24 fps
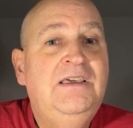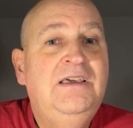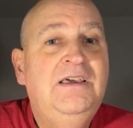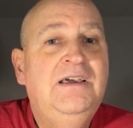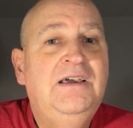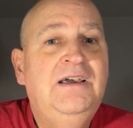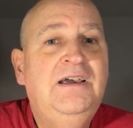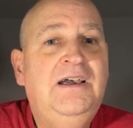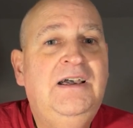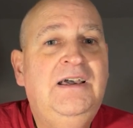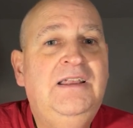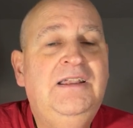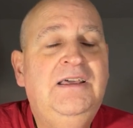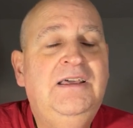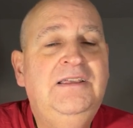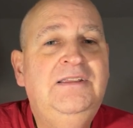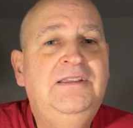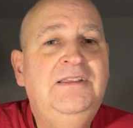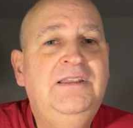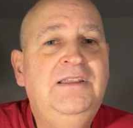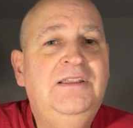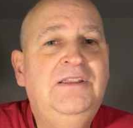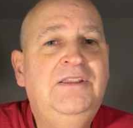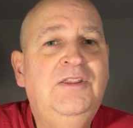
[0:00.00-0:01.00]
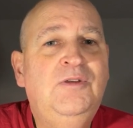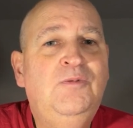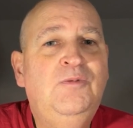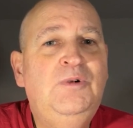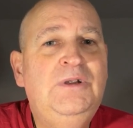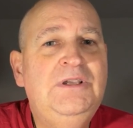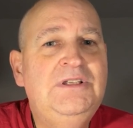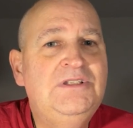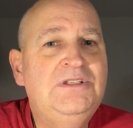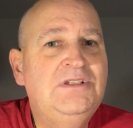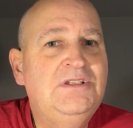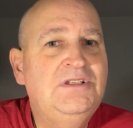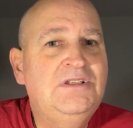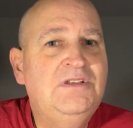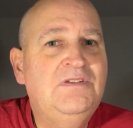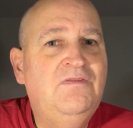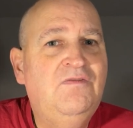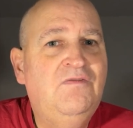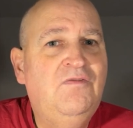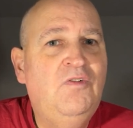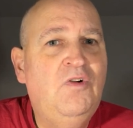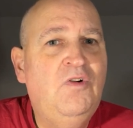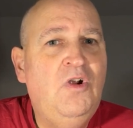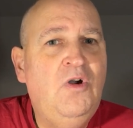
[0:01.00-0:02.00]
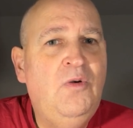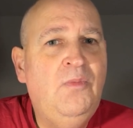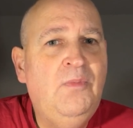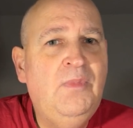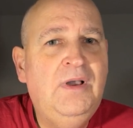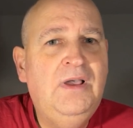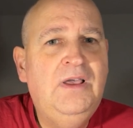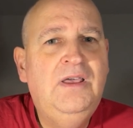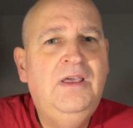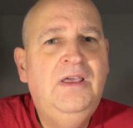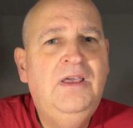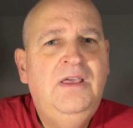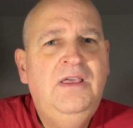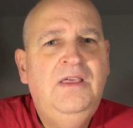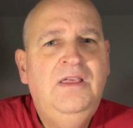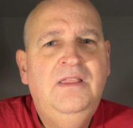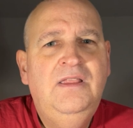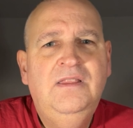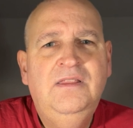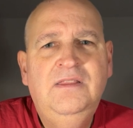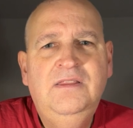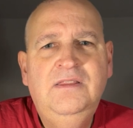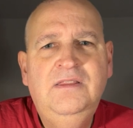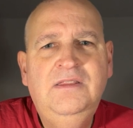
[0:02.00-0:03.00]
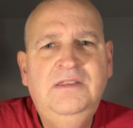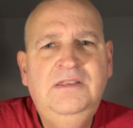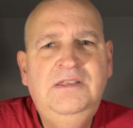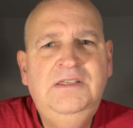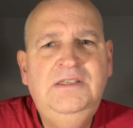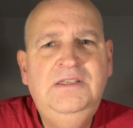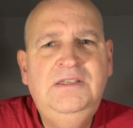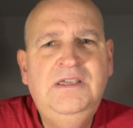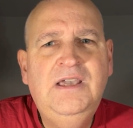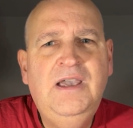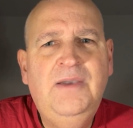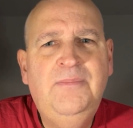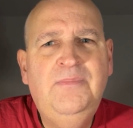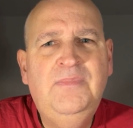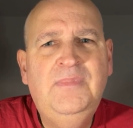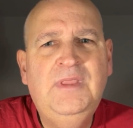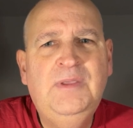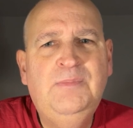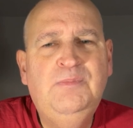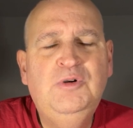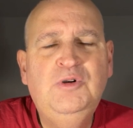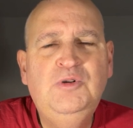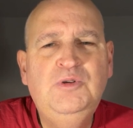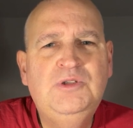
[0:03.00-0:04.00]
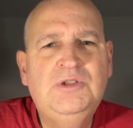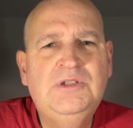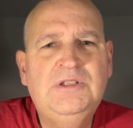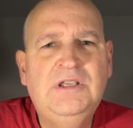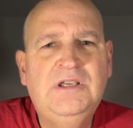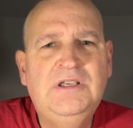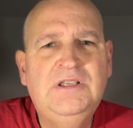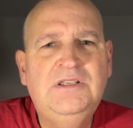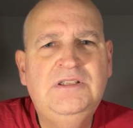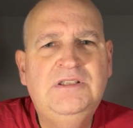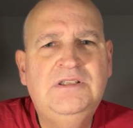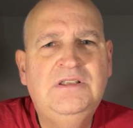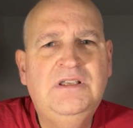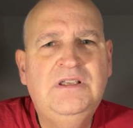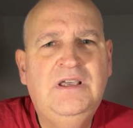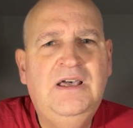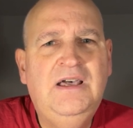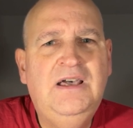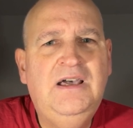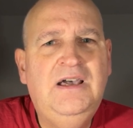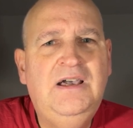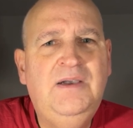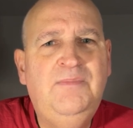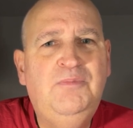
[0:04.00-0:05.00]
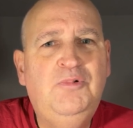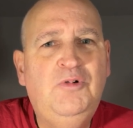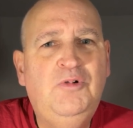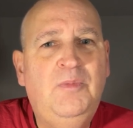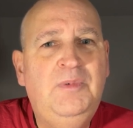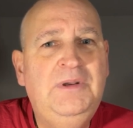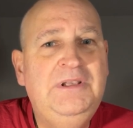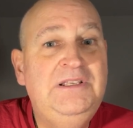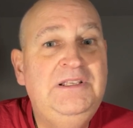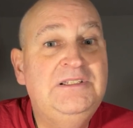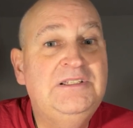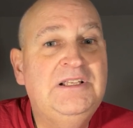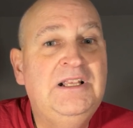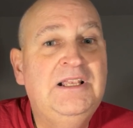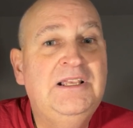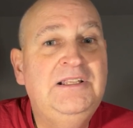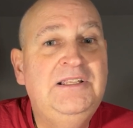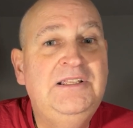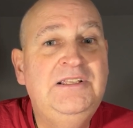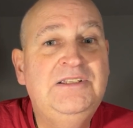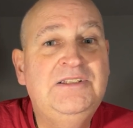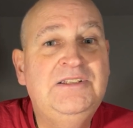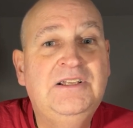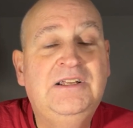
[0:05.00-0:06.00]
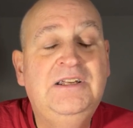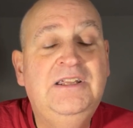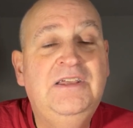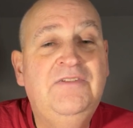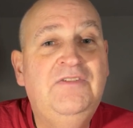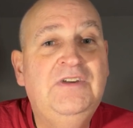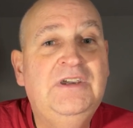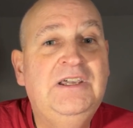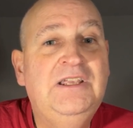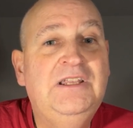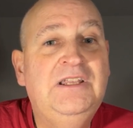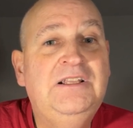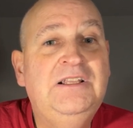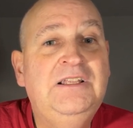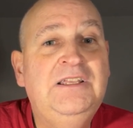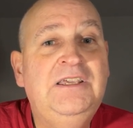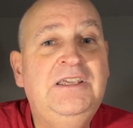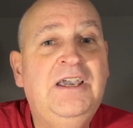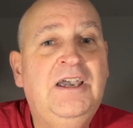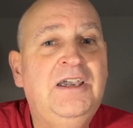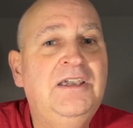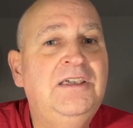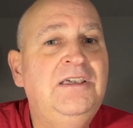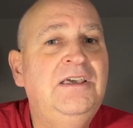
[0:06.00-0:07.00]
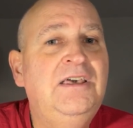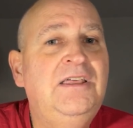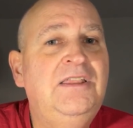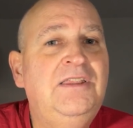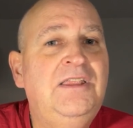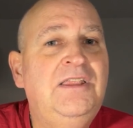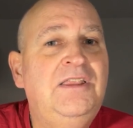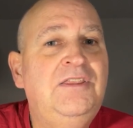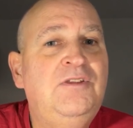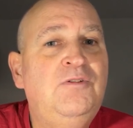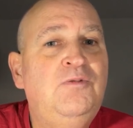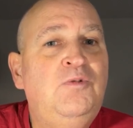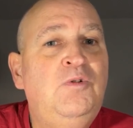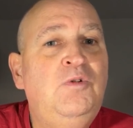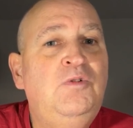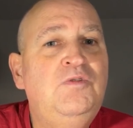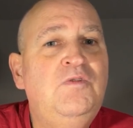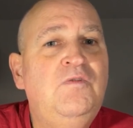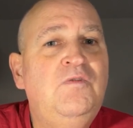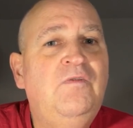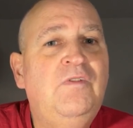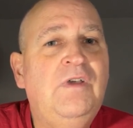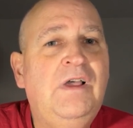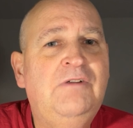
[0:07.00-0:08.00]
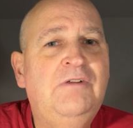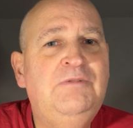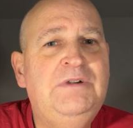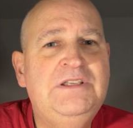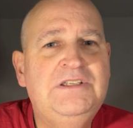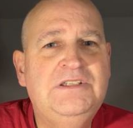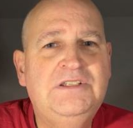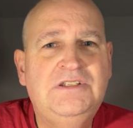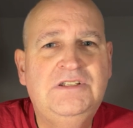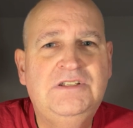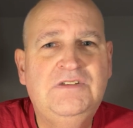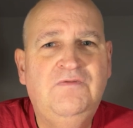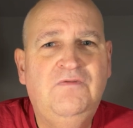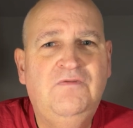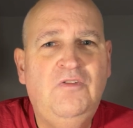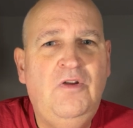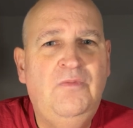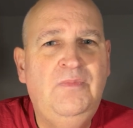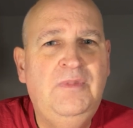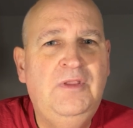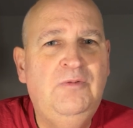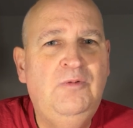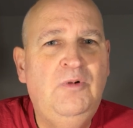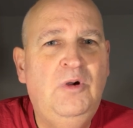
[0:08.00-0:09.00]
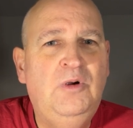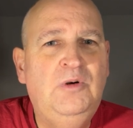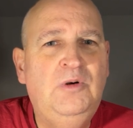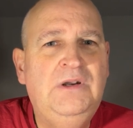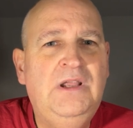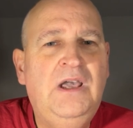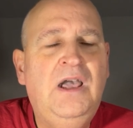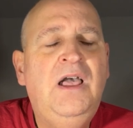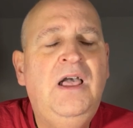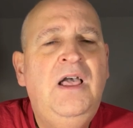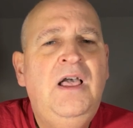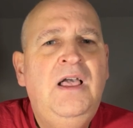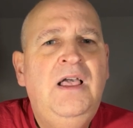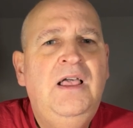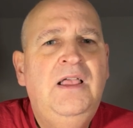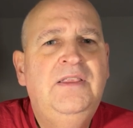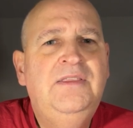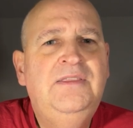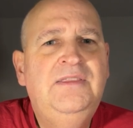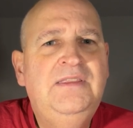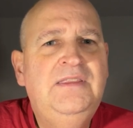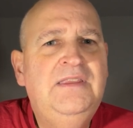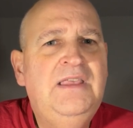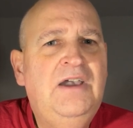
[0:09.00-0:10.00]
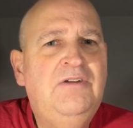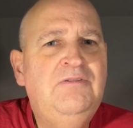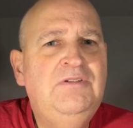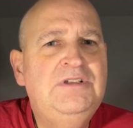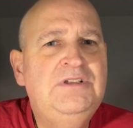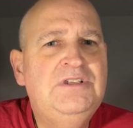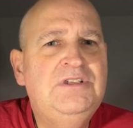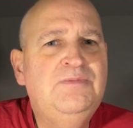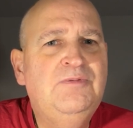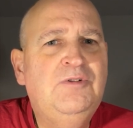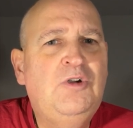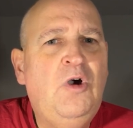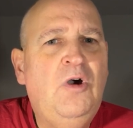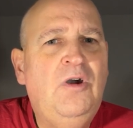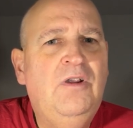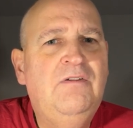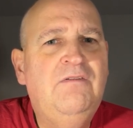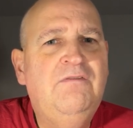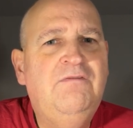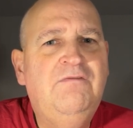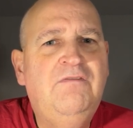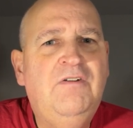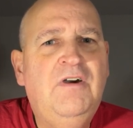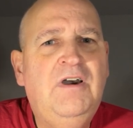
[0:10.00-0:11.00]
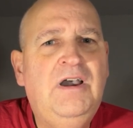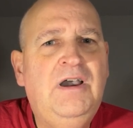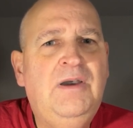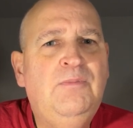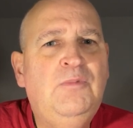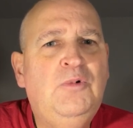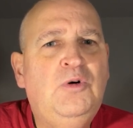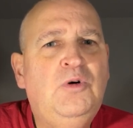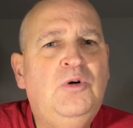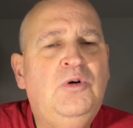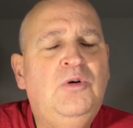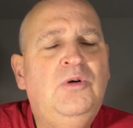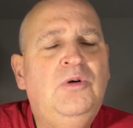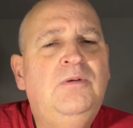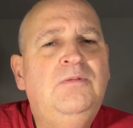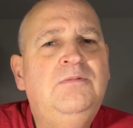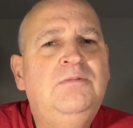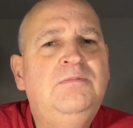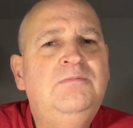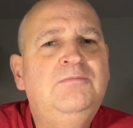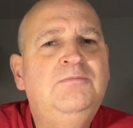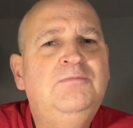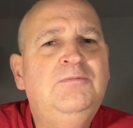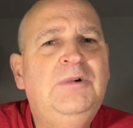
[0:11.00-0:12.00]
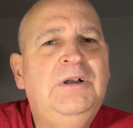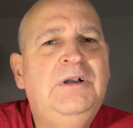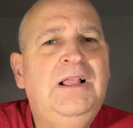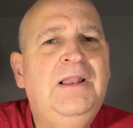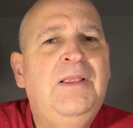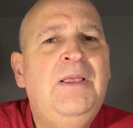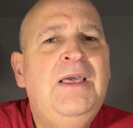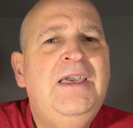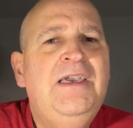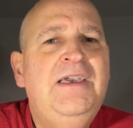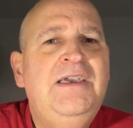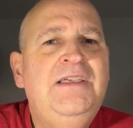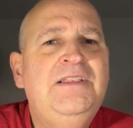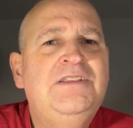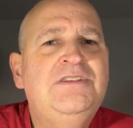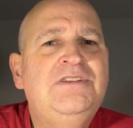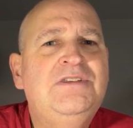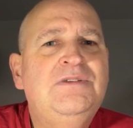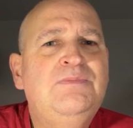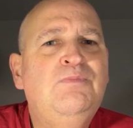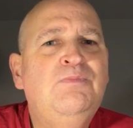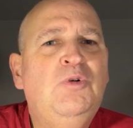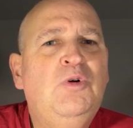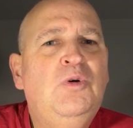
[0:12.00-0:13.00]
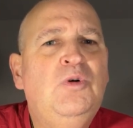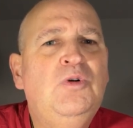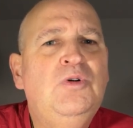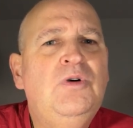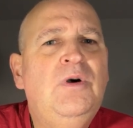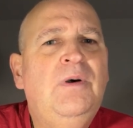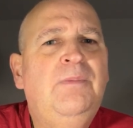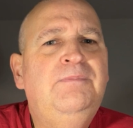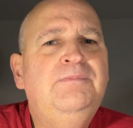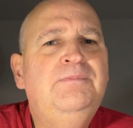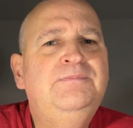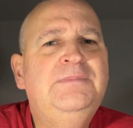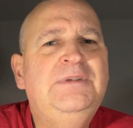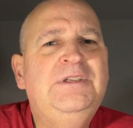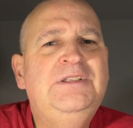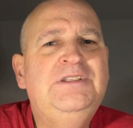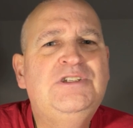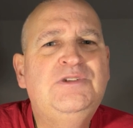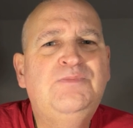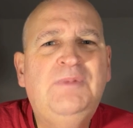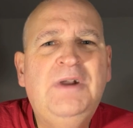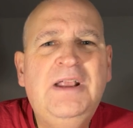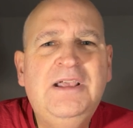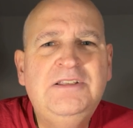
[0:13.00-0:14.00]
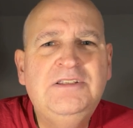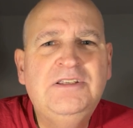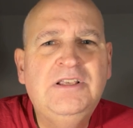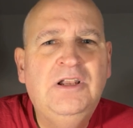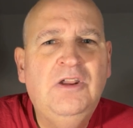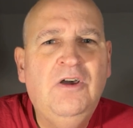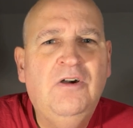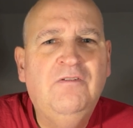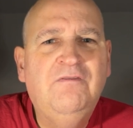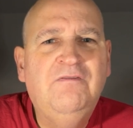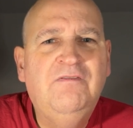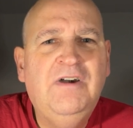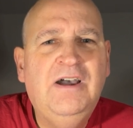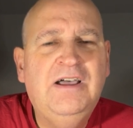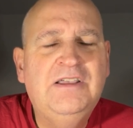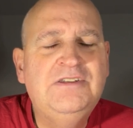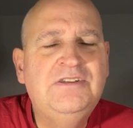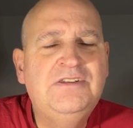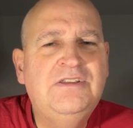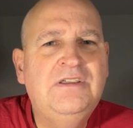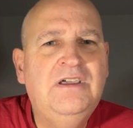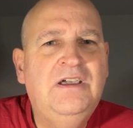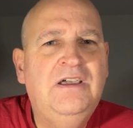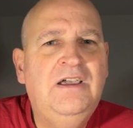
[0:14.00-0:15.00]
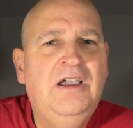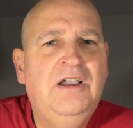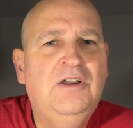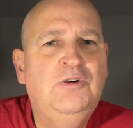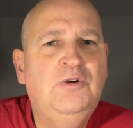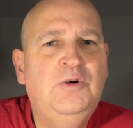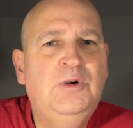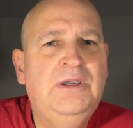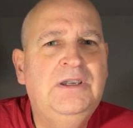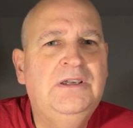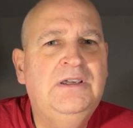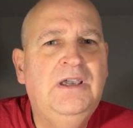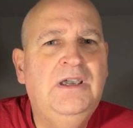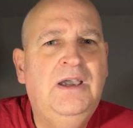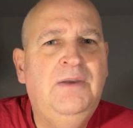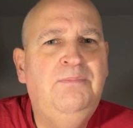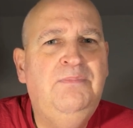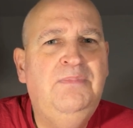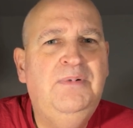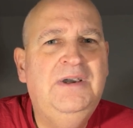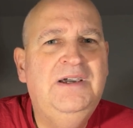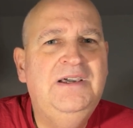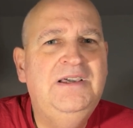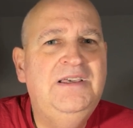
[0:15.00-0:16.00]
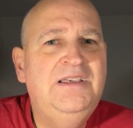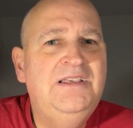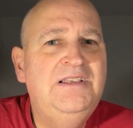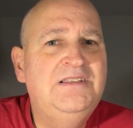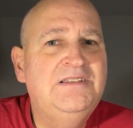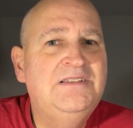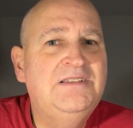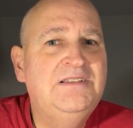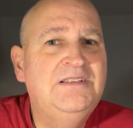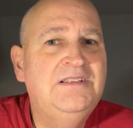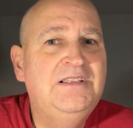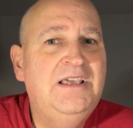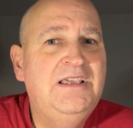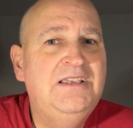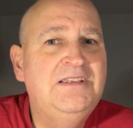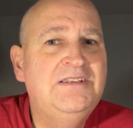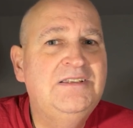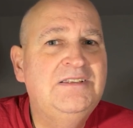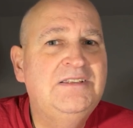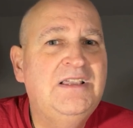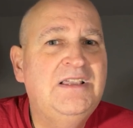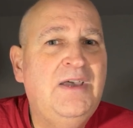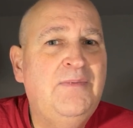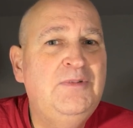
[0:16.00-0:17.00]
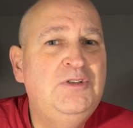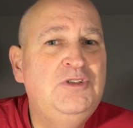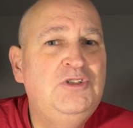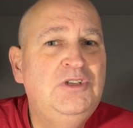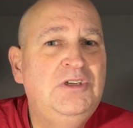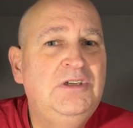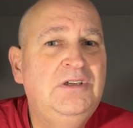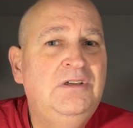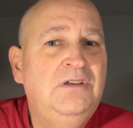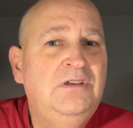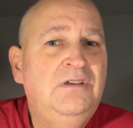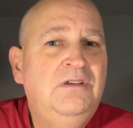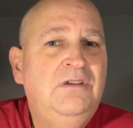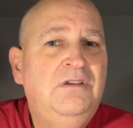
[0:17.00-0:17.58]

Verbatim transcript: and I think the risks from the um, the boosters are probably slightly significantly higher than the roof risks from the Rona. Now it's got far more. Well, it's more. It spreads a lot faster and quicker, but it's less damaging.